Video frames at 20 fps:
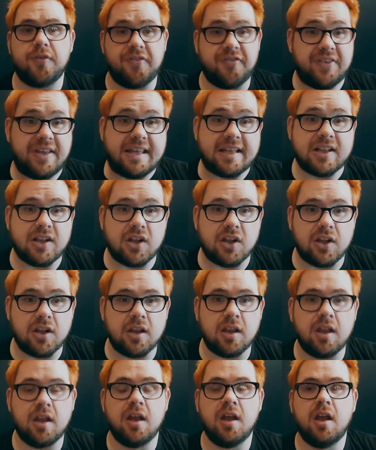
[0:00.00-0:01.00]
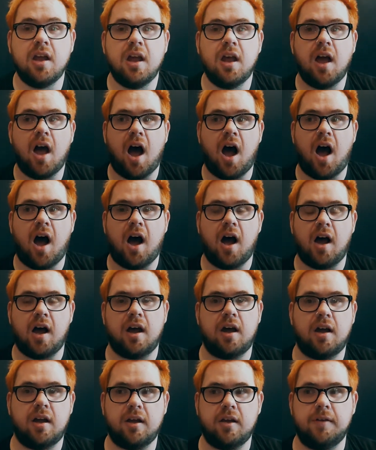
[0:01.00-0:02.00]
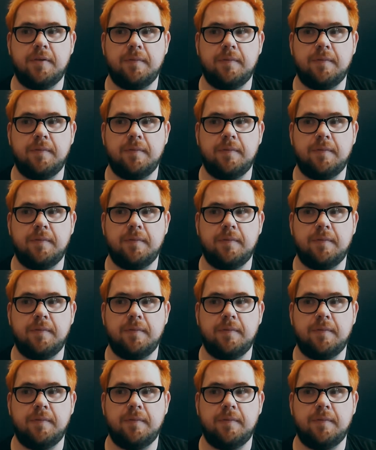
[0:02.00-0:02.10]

feel, uh,